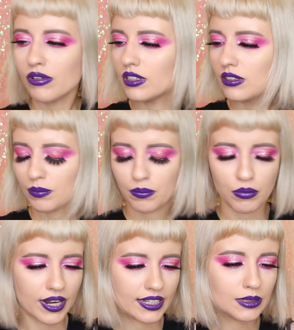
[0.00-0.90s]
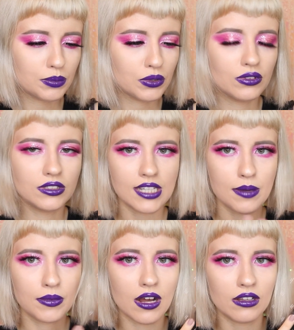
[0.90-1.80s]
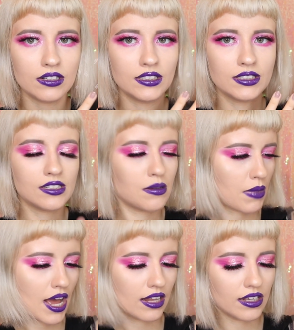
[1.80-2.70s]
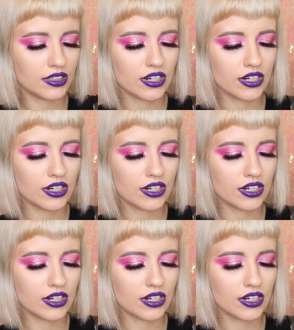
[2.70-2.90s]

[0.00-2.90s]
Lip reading: when brands put same colors in a palette.